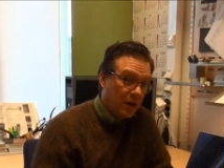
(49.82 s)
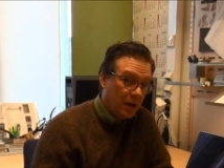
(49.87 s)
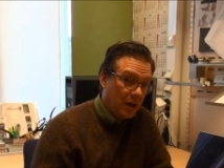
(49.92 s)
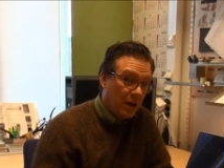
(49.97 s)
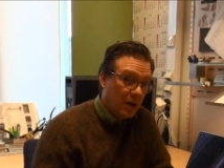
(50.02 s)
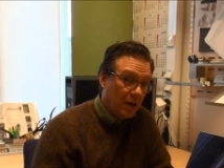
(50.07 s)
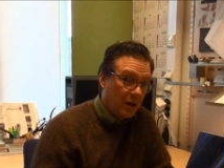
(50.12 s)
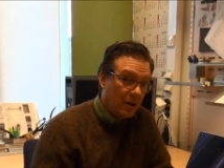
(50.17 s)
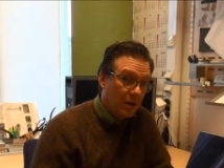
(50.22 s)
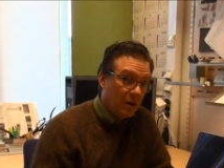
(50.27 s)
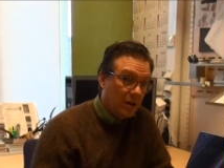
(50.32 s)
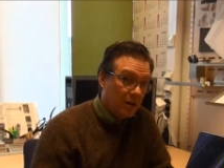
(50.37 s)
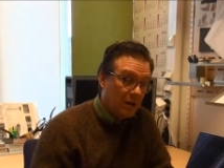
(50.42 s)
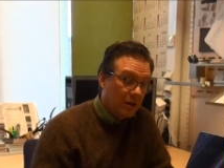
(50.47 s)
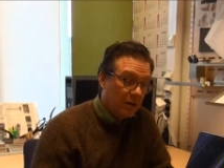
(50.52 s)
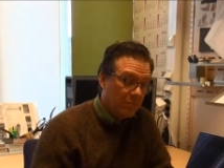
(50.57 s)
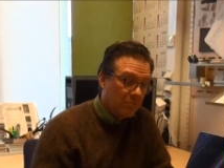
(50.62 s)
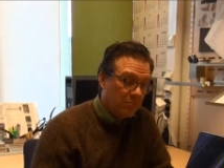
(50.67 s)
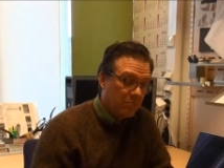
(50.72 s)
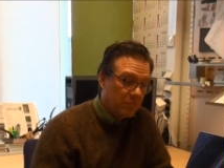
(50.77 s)
uh,
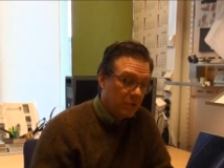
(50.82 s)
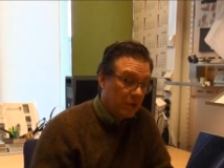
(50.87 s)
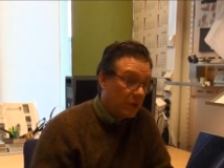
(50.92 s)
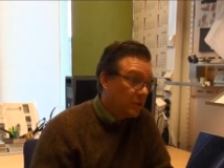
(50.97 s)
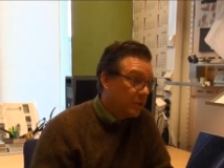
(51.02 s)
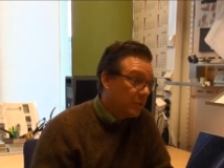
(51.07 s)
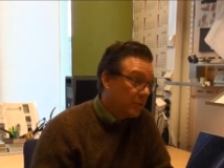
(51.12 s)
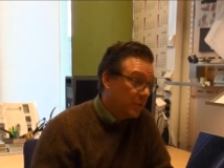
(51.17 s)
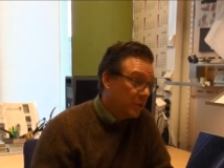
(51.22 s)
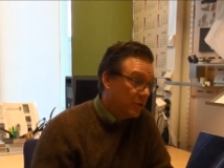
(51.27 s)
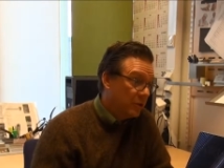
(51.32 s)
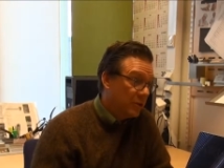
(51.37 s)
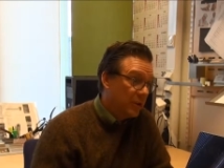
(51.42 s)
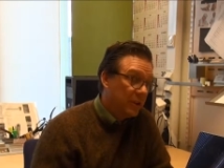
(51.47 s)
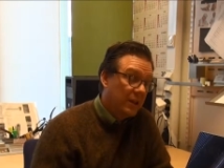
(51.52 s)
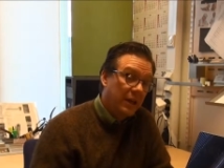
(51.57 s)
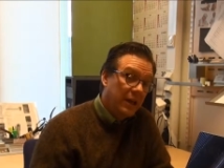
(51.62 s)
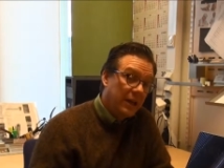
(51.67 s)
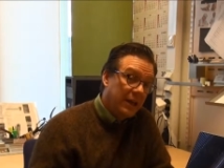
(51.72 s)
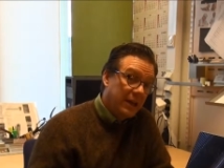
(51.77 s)

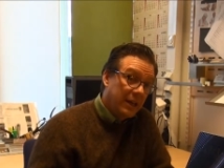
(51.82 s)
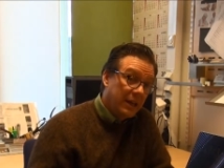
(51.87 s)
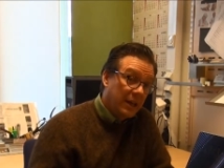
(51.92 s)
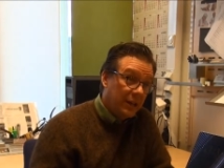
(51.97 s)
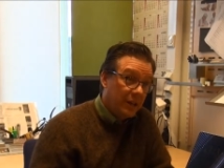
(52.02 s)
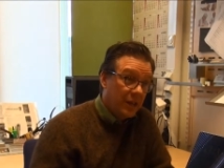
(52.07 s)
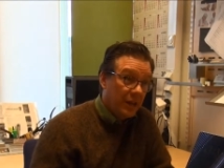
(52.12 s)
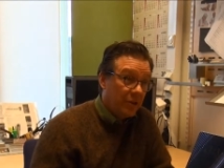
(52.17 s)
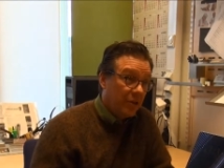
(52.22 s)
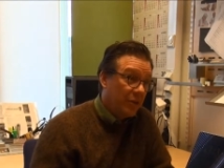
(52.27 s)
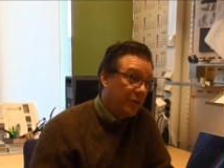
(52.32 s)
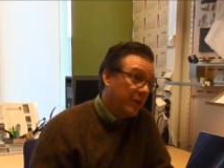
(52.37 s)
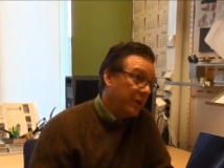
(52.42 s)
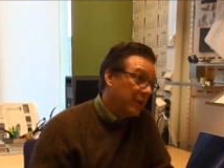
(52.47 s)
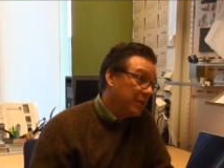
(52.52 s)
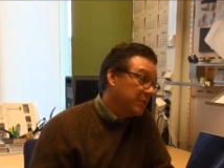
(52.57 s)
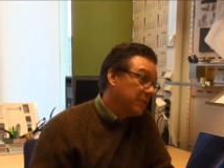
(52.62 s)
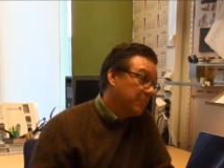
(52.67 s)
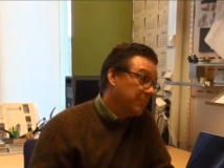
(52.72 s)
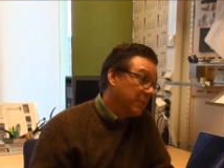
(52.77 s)
contribution. And the other
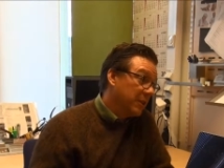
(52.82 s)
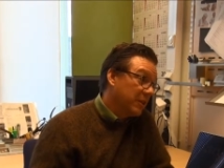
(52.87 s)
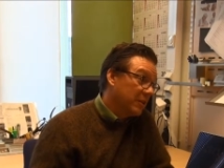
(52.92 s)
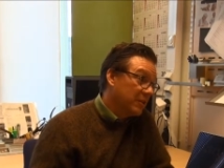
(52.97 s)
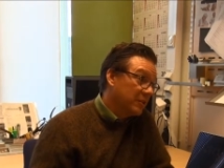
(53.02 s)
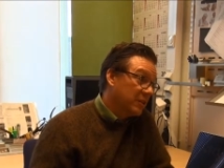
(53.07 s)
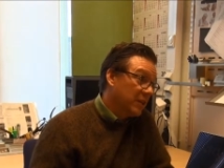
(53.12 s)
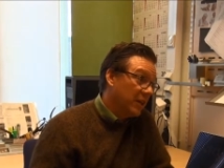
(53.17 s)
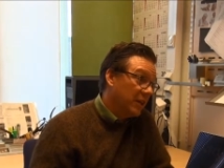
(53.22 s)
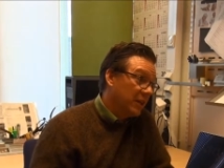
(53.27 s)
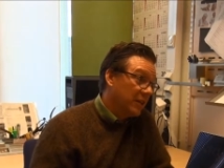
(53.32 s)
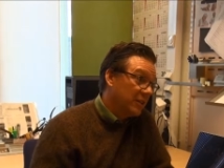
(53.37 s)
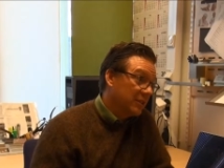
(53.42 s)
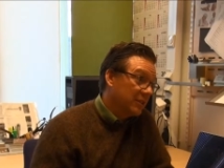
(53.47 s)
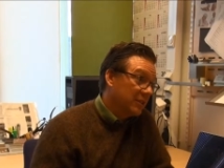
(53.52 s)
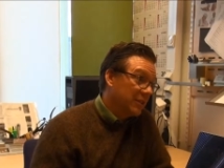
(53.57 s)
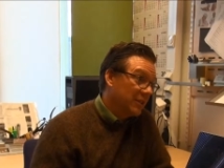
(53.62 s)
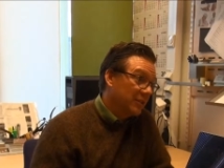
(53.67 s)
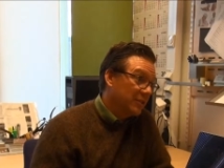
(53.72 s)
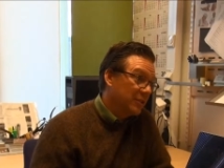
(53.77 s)
thing is a political
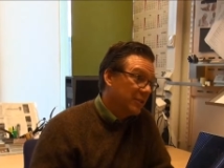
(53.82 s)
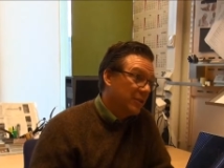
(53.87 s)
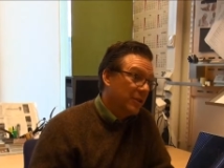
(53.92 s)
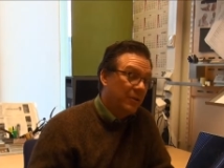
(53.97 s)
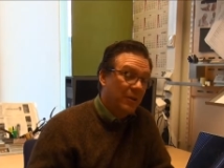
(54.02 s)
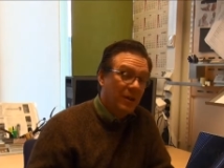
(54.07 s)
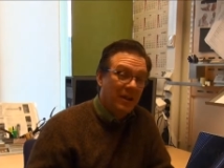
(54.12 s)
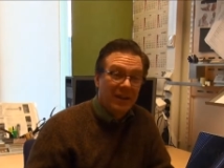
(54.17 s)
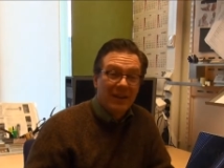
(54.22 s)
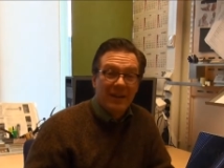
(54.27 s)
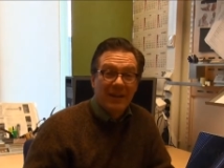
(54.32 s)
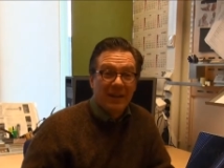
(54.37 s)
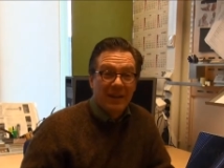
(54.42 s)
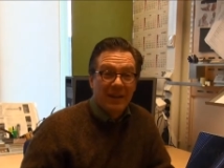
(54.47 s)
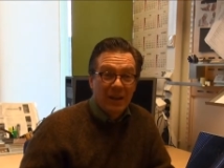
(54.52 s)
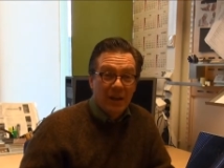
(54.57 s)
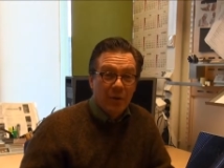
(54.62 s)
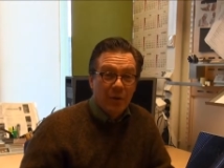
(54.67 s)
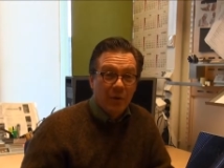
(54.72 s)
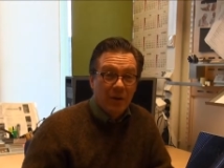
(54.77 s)
scientist. So you,
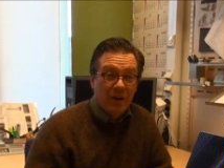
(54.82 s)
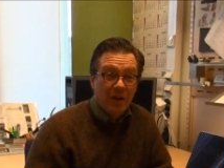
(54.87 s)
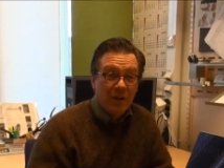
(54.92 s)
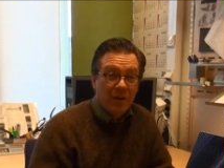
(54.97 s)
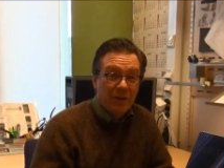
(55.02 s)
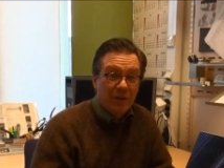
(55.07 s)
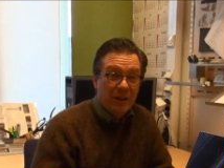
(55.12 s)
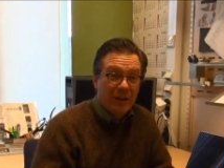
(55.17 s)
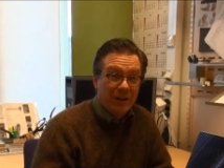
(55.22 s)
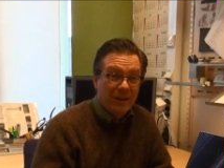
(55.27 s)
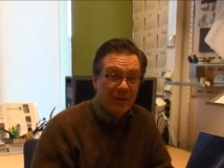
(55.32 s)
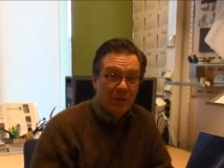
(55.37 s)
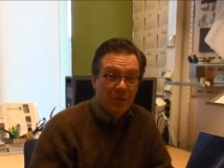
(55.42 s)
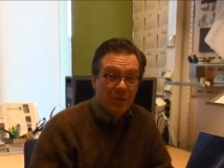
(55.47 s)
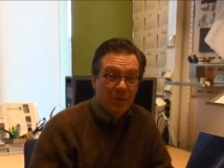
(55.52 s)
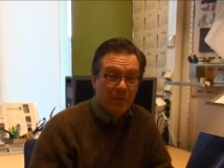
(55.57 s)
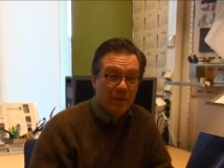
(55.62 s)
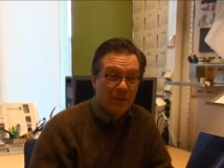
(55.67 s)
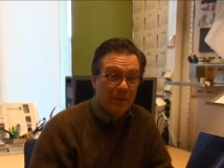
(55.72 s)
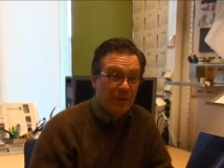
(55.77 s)
we all,
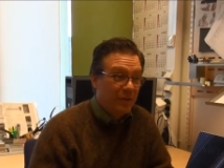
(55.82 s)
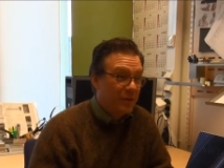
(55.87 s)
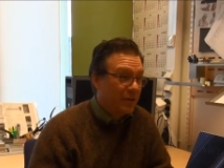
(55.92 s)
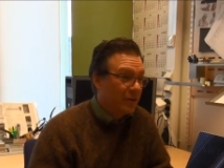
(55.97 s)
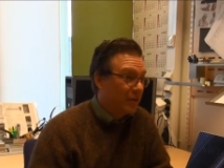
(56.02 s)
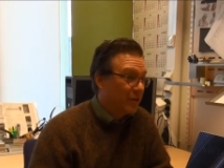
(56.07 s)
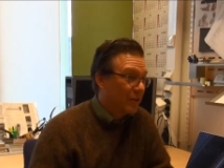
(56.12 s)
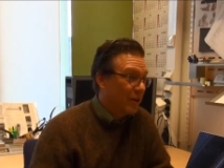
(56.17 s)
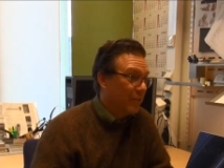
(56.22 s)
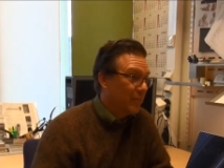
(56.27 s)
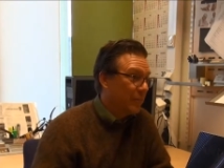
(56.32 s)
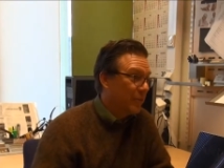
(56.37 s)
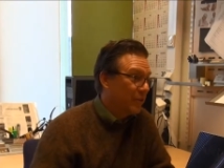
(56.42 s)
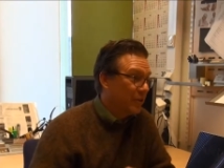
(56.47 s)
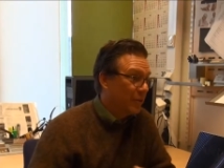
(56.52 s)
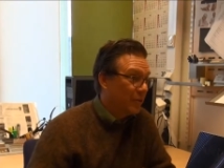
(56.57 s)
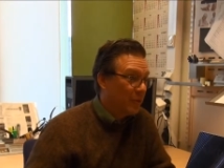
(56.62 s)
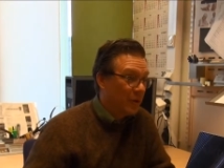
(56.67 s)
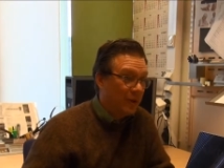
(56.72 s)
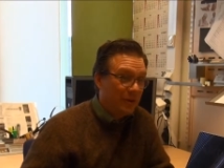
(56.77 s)
whether you're a
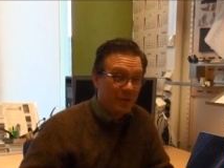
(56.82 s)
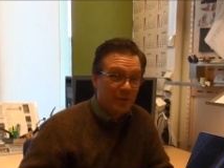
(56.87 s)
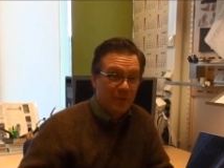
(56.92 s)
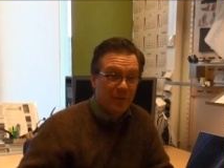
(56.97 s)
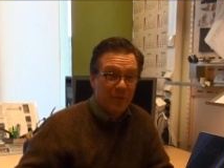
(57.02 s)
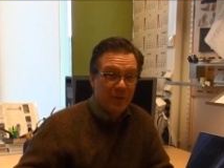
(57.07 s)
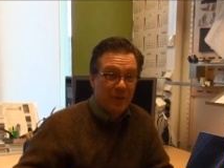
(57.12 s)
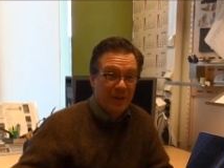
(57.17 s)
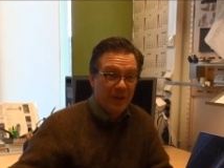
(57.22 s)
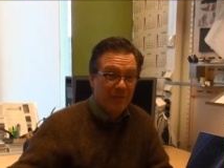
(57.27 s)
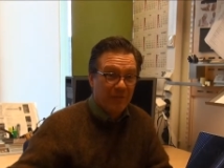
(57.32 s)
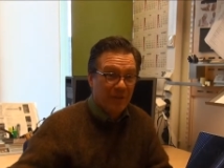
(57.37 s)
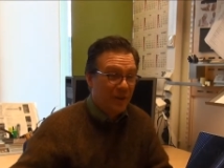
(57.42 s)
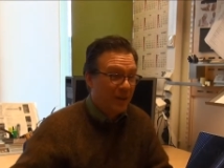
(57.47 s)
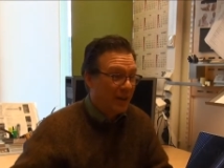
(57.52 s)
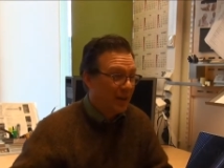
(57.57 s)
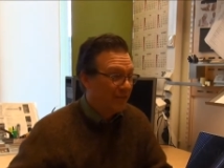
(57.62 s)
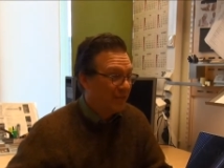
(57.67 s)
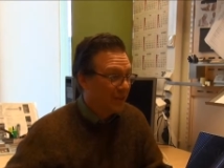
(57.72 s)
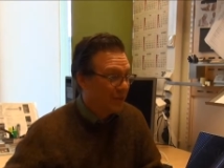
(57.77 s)
carpenter, welder, or whatever,
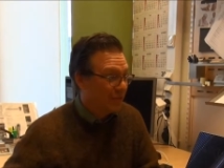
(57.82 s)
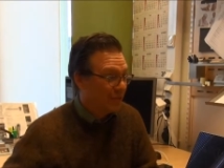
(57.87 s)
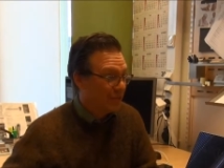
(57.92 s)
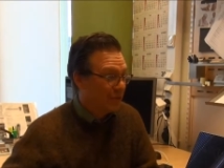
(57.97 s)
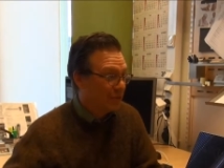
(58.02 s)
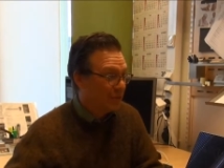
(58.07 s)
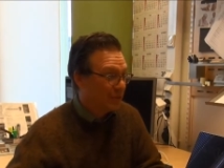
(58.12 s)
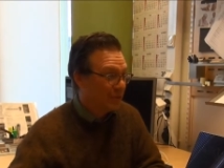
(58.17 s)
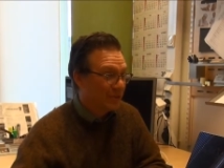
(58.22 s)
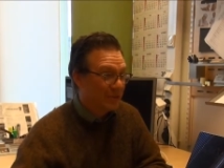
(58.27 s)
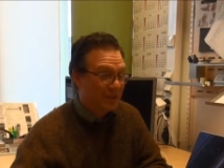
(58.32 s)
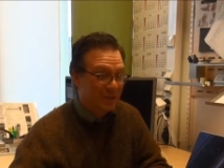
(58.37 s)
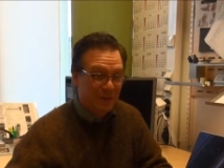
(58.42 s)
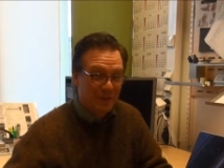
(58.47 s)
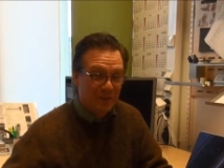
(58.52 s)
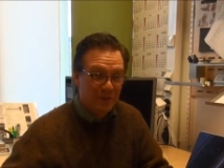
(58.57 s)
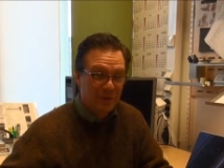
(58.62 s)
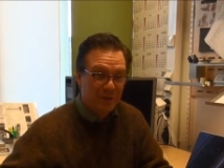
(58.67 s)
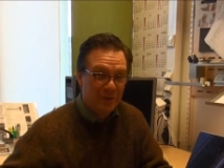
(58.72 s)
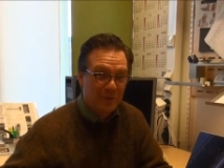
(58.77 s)
you have different tools in
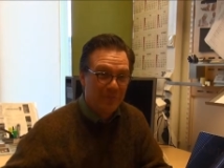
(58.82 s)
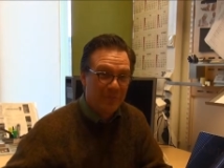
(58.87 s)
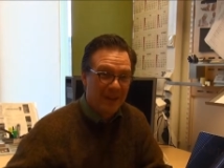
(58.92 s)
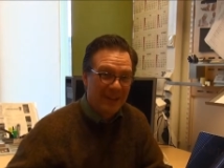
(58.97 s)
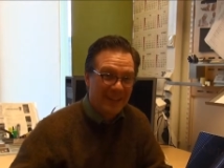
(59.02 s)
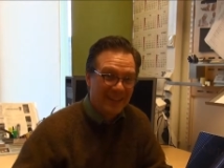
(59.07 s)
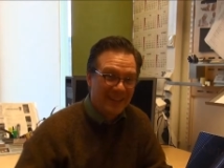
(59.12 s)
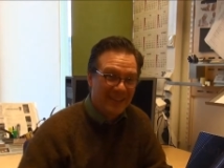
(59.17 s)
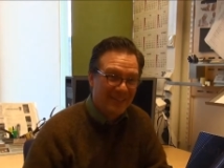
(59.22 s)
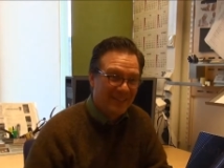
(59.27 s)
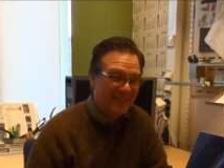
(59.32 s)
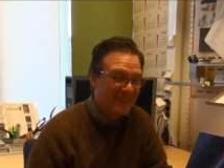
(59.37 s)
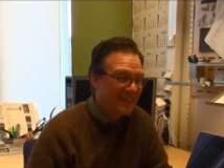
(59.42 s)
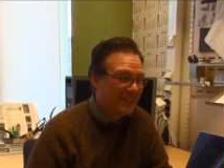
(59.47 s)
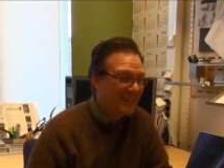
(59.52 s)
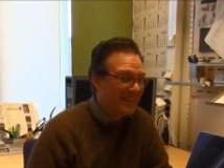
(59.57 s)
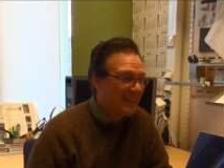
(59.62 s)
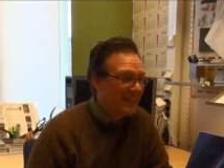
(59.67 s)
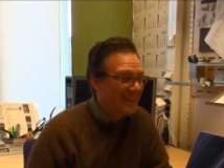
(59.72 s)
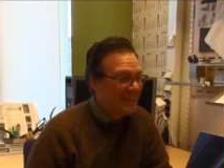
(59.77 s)
your tool bag, right?